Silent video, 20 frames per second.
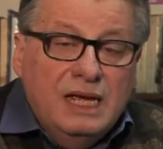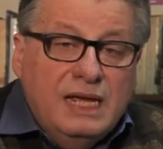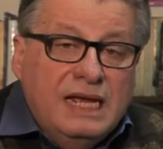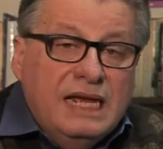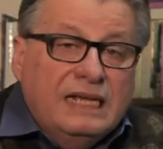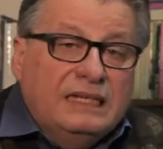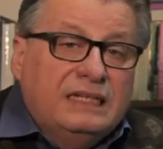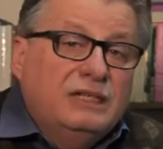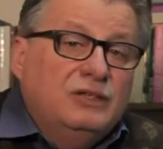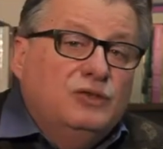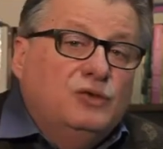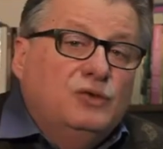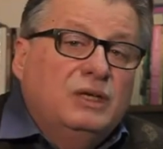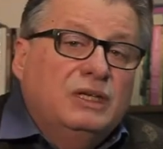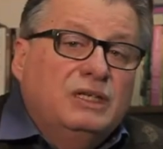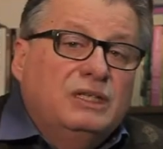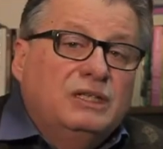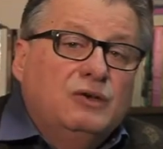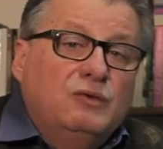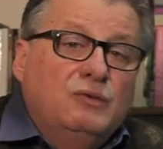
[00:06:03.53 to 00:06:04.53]
This
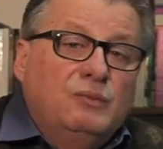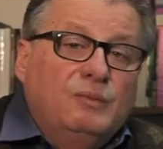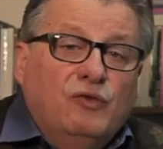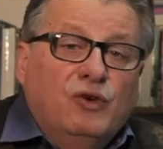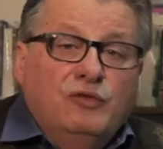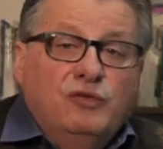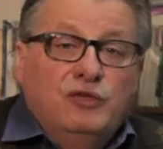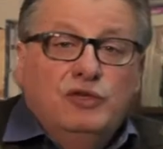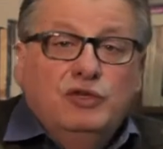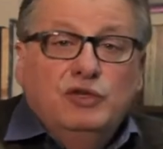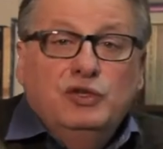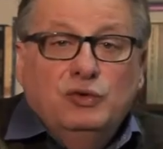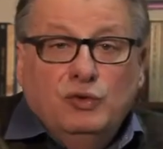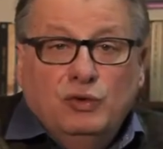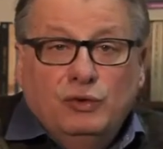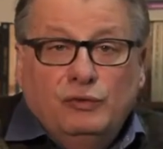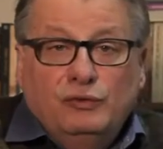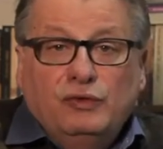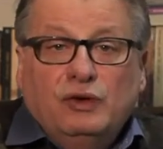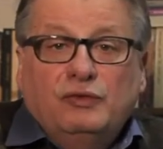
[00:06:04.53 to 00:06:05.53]
insurrection was again
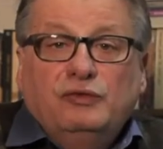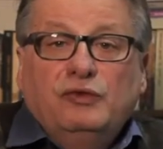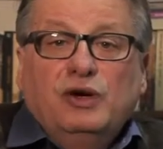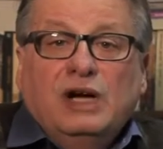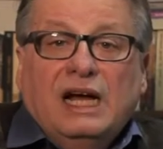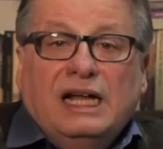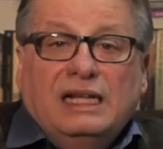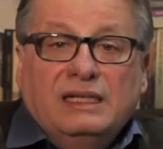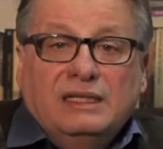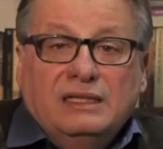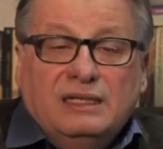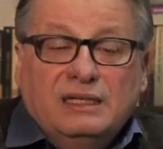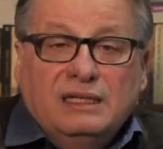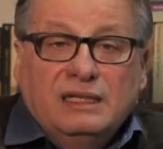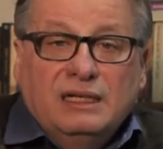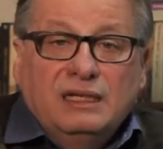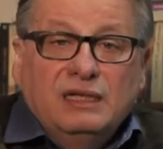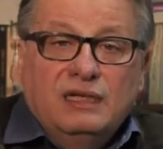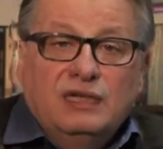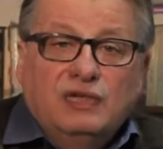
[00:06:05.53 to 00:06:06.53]
drowned in blood
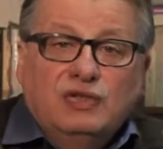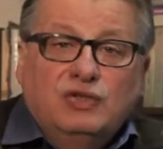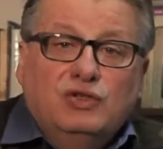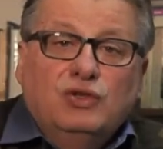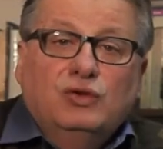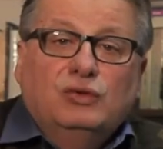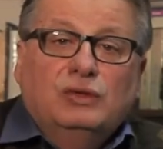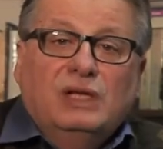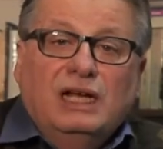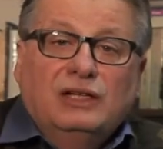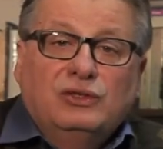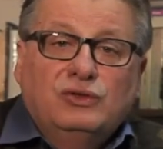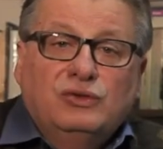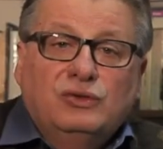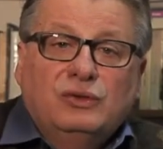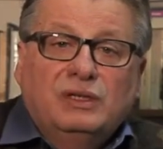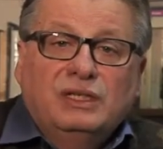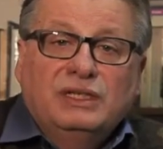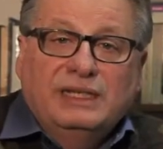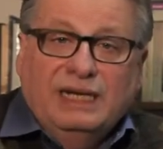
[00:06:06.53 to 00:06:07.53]
by Tsarist
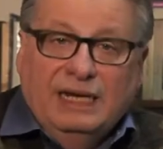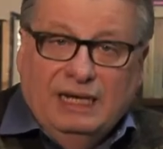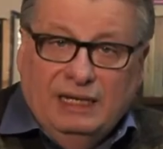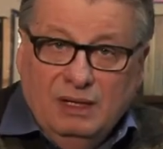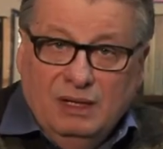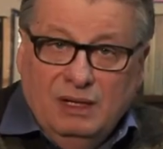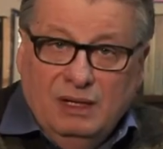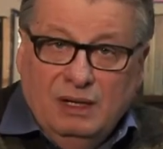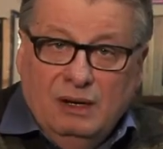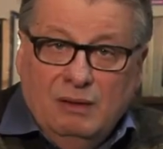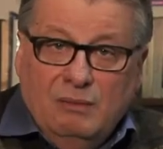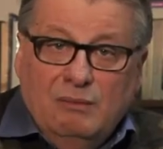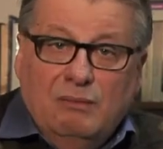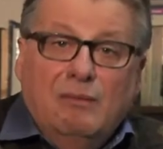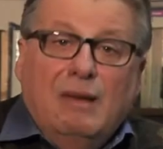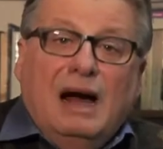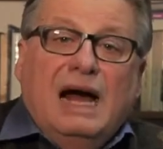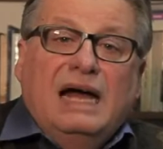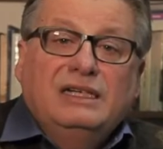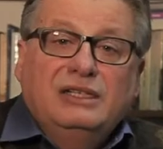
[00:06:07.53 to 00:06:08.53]
troops.
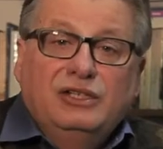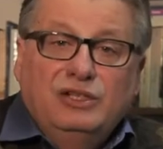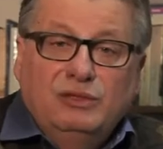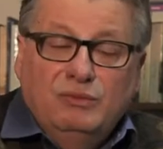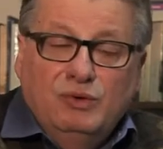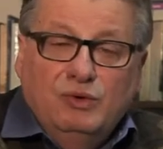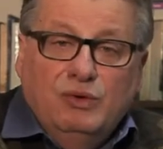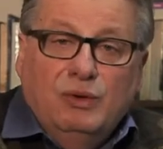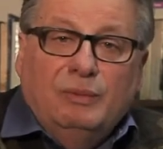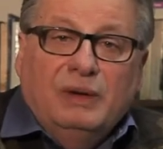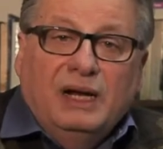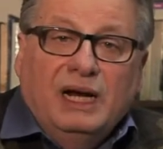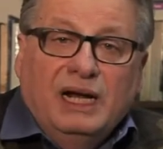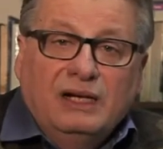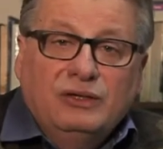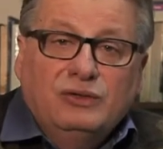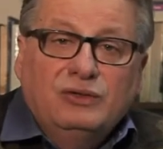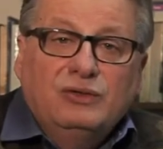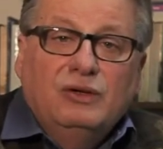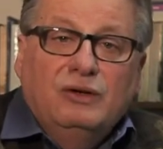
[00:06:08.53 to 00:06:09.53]
More than a thousand
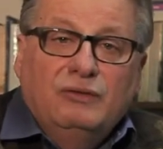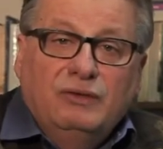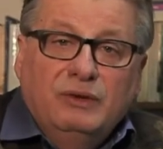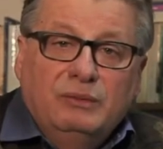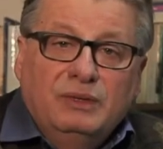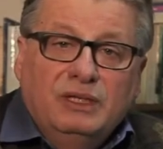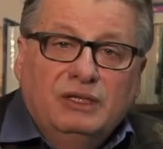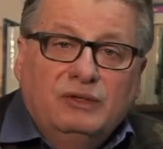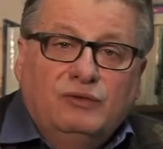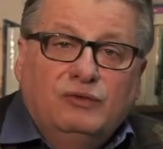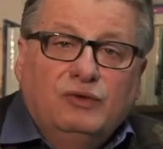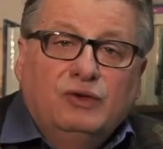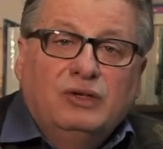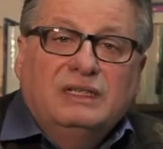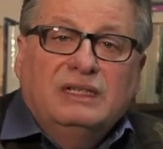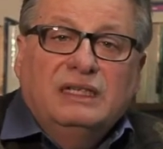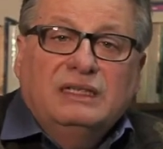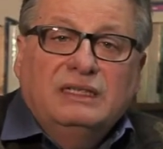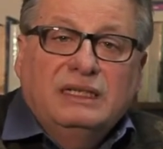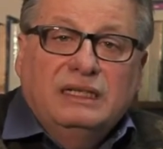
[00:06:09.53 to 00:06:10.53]
workers were killed
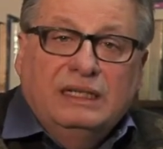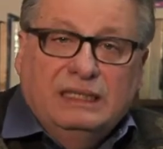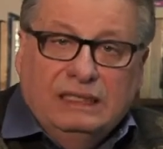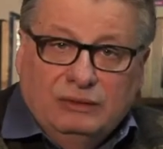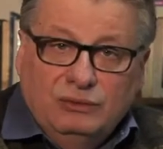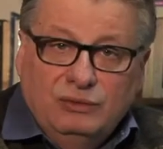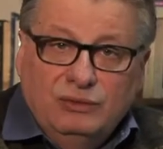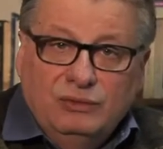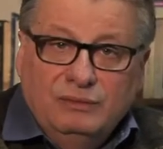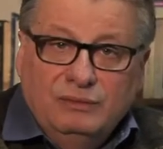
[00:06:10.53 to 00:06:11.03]
again.